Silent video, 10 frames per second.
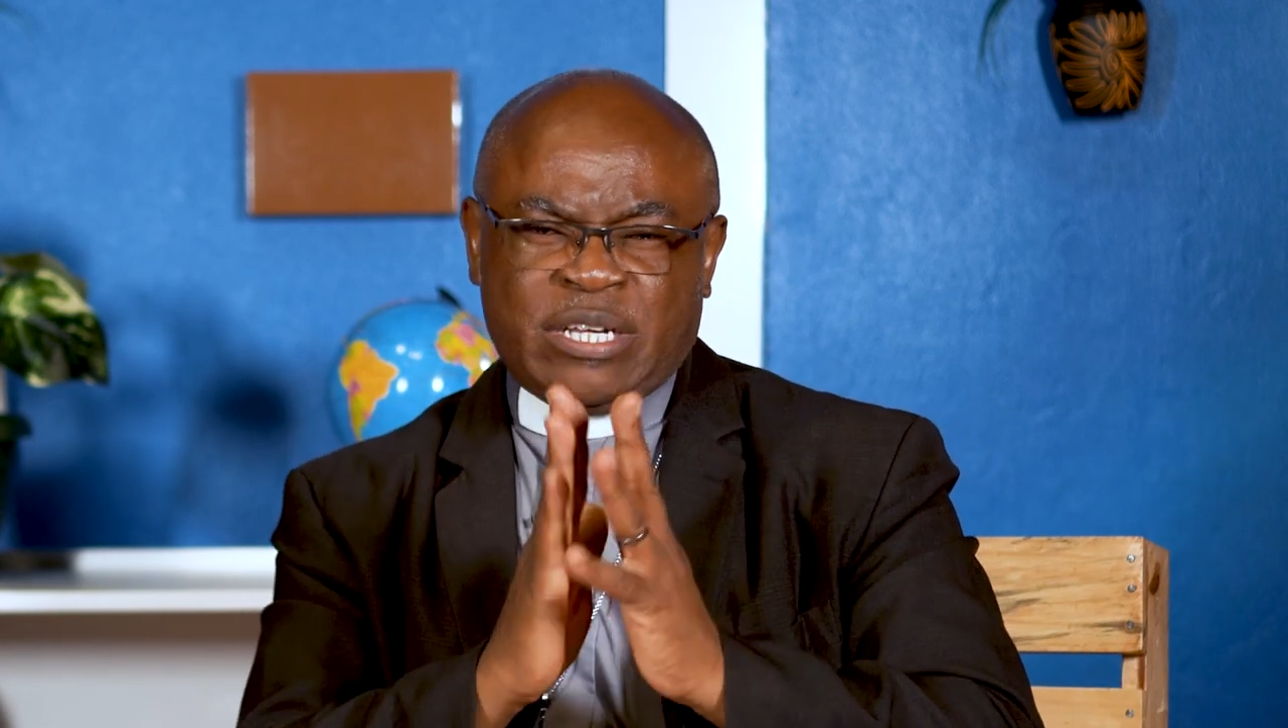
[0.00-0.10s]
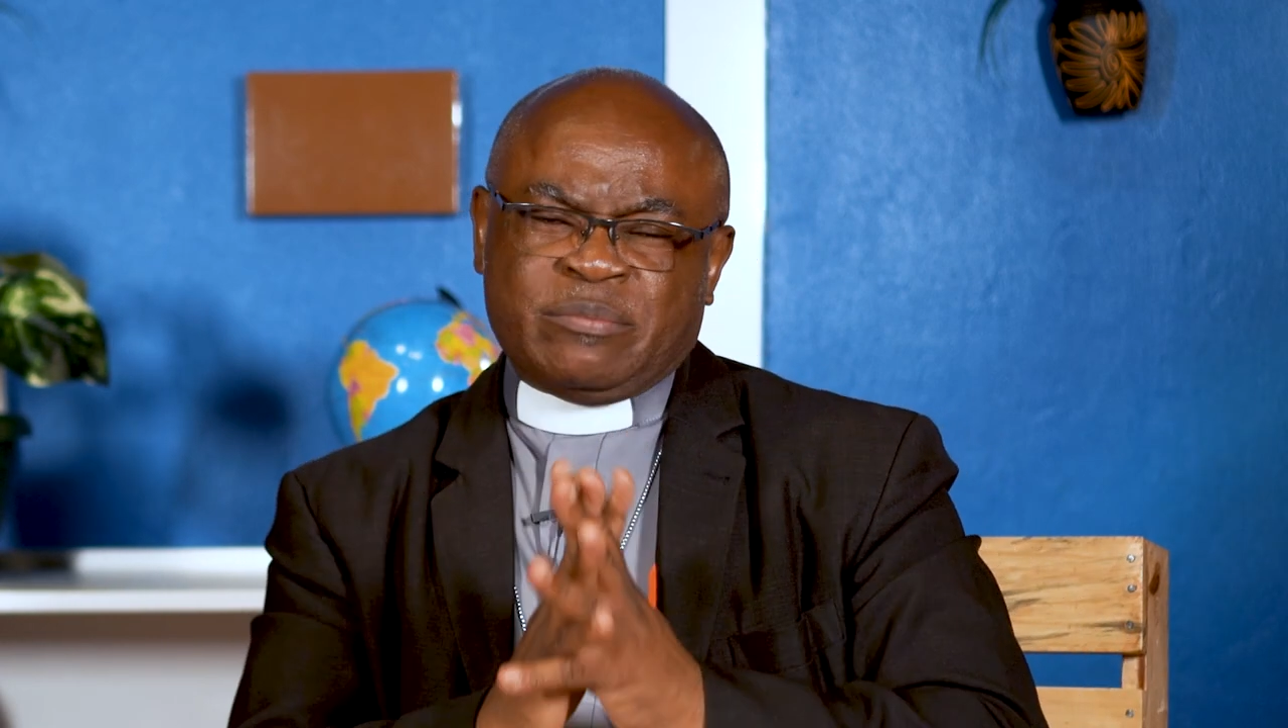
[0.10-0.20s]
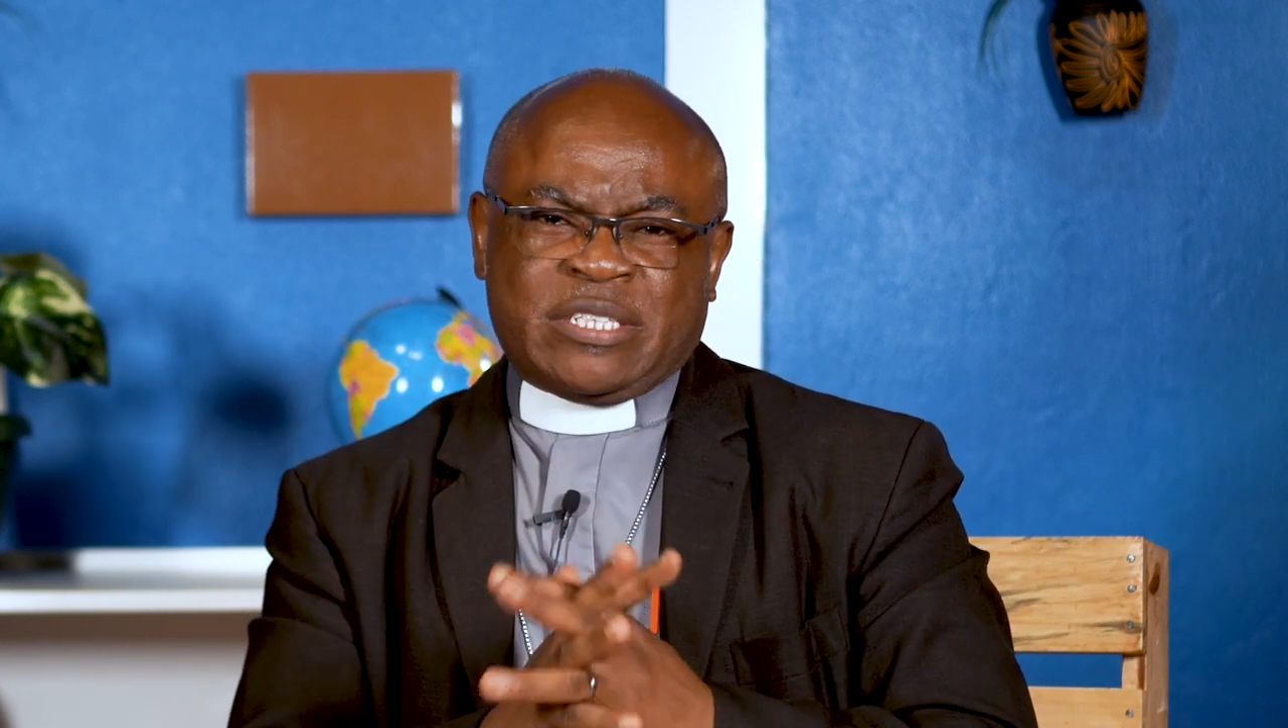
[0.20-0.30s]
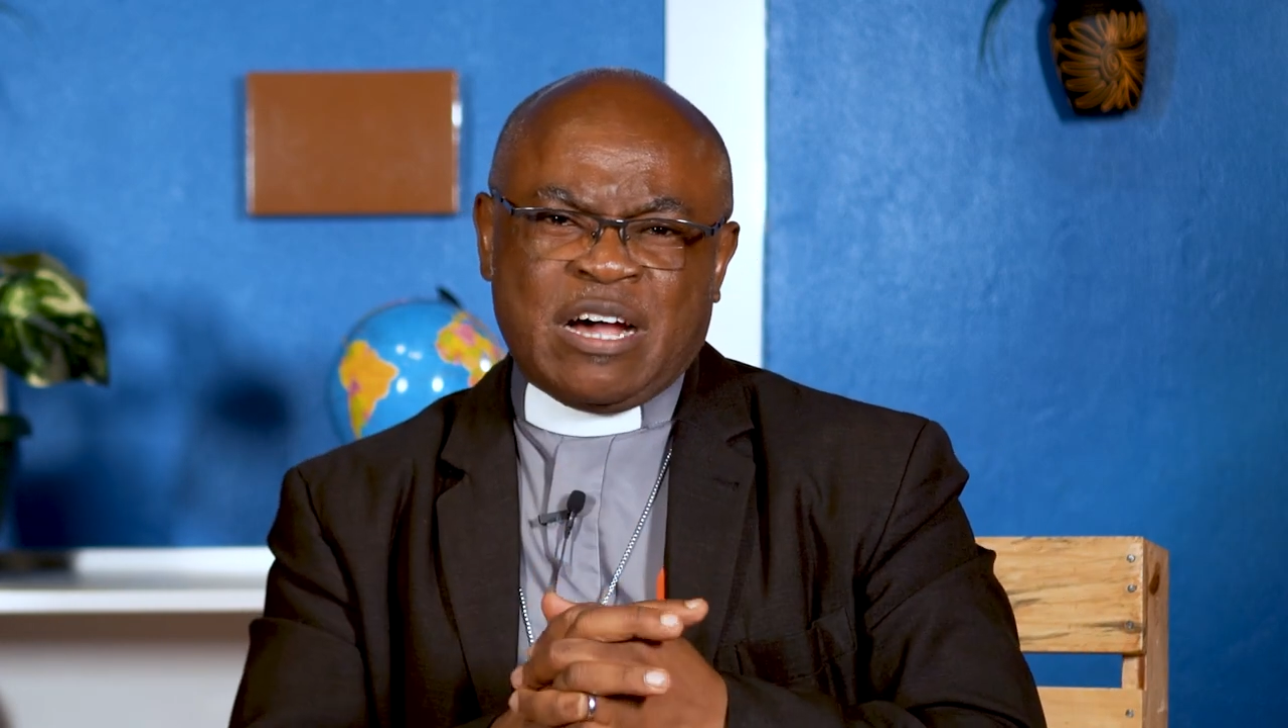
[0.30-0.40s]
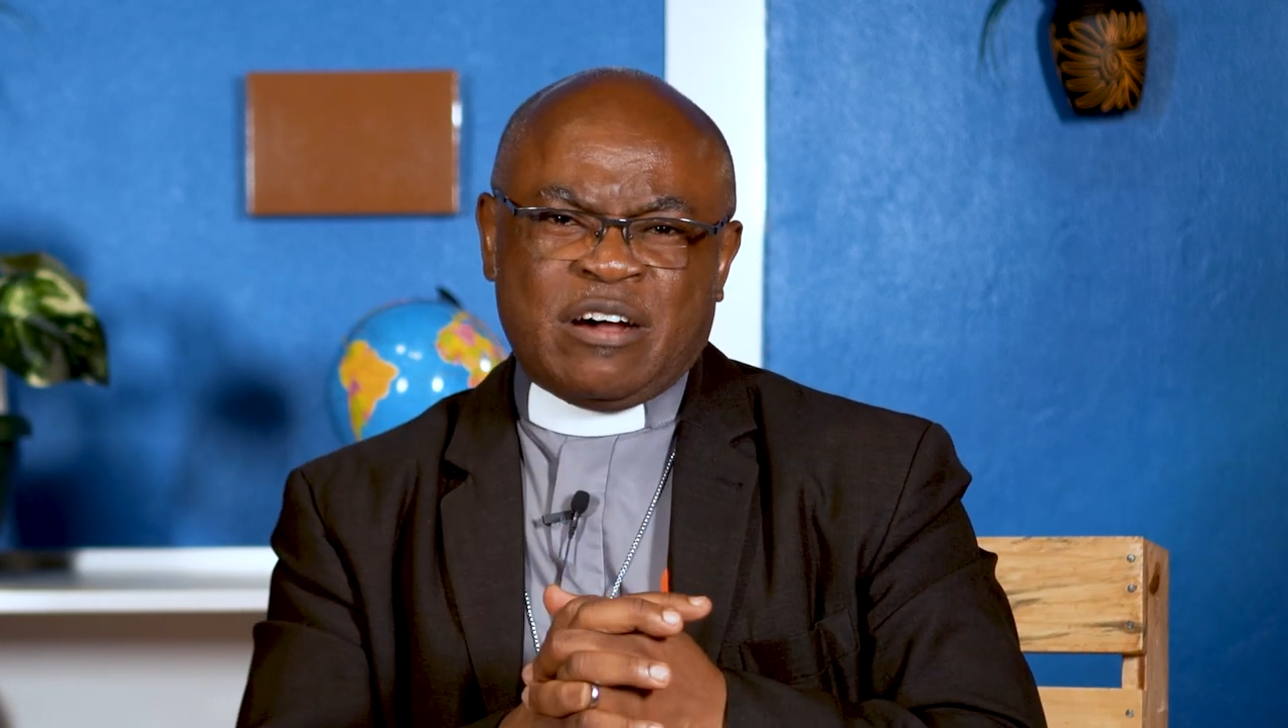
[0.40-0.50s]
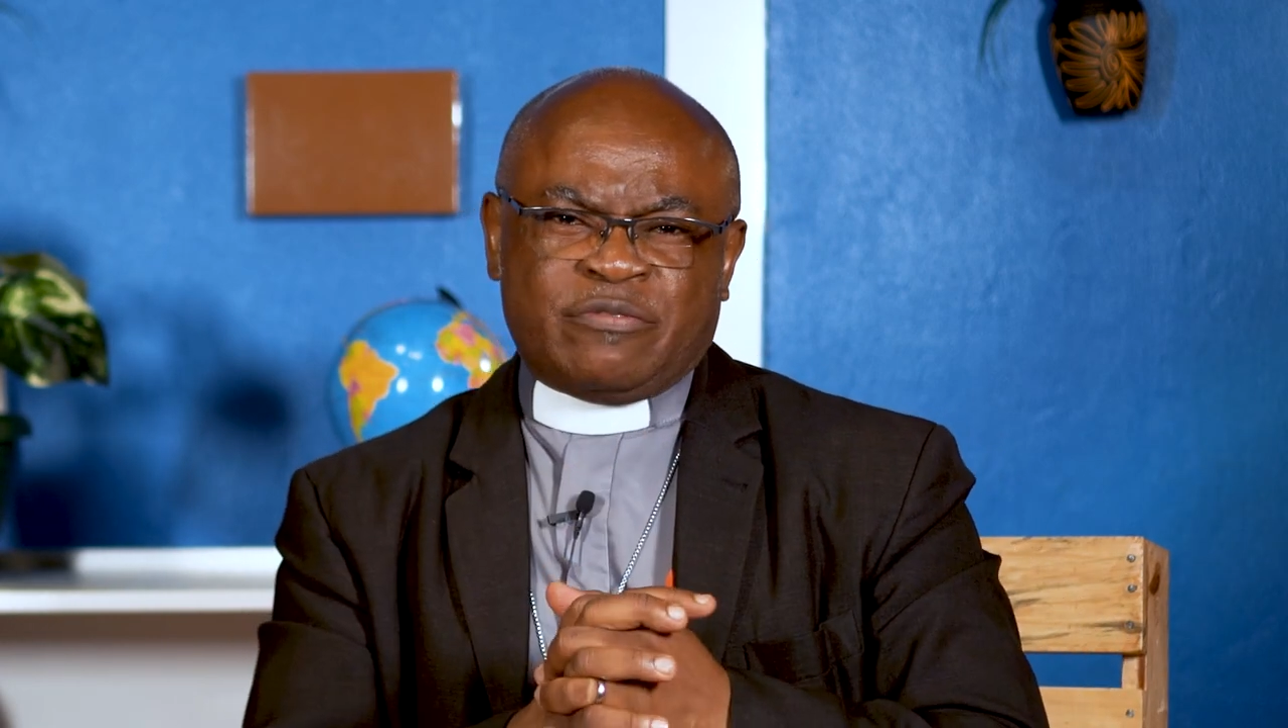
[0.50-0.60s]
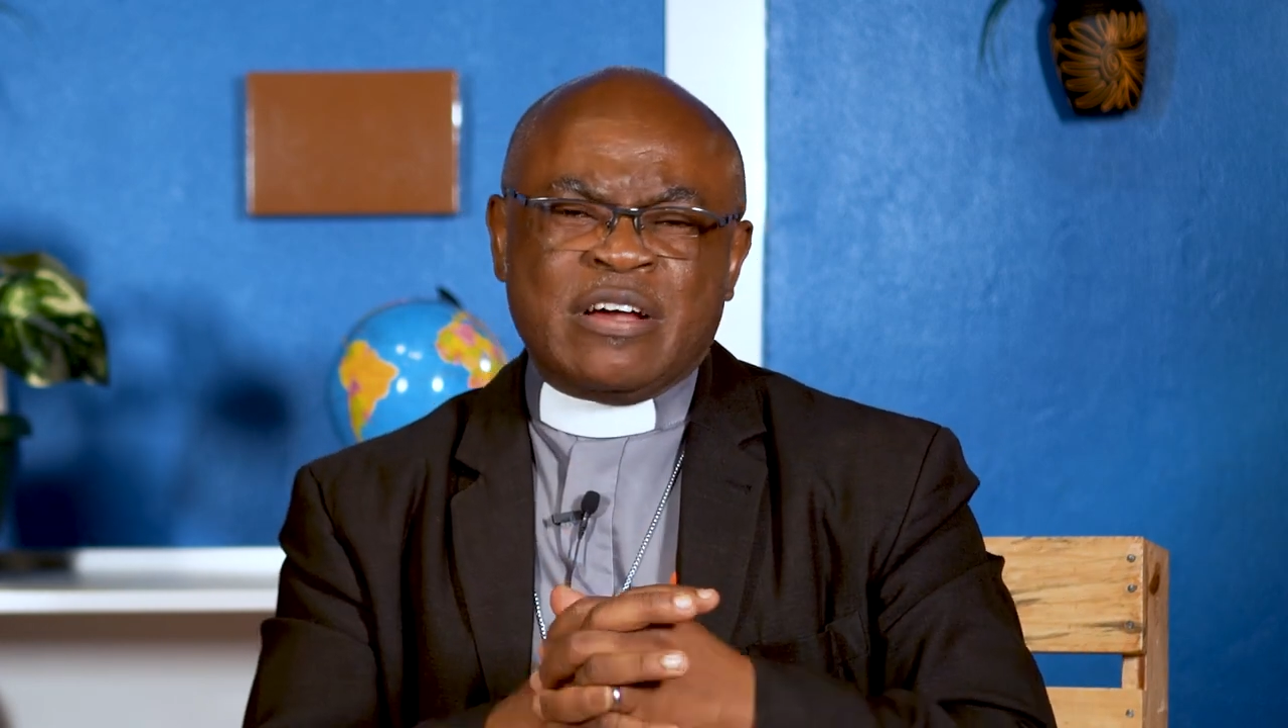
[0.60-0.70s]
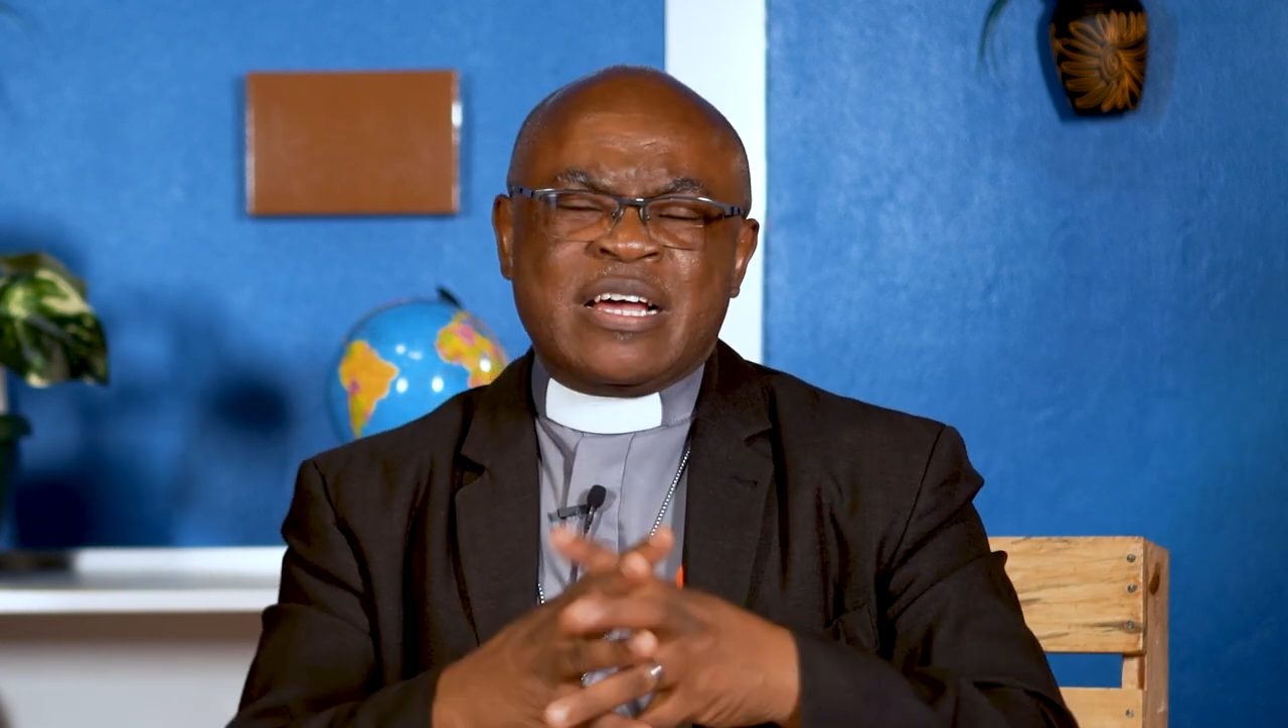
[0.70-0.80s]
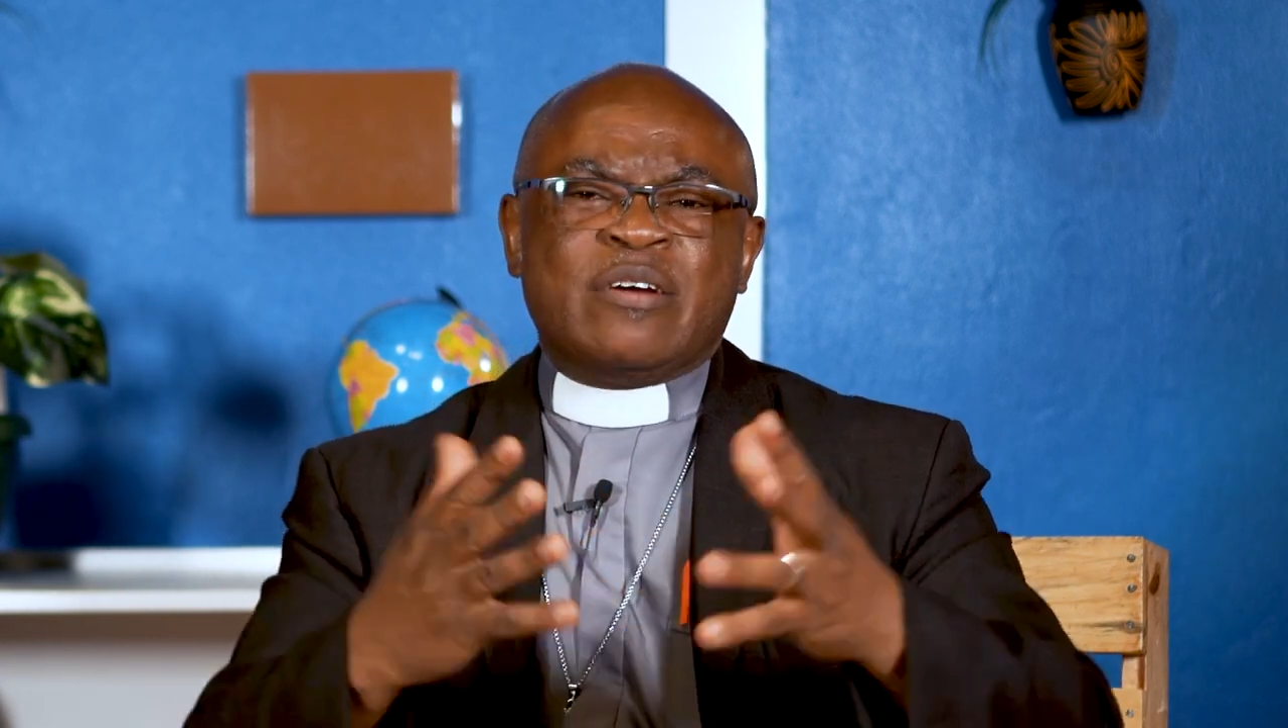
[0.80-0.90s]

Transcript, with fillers: himself,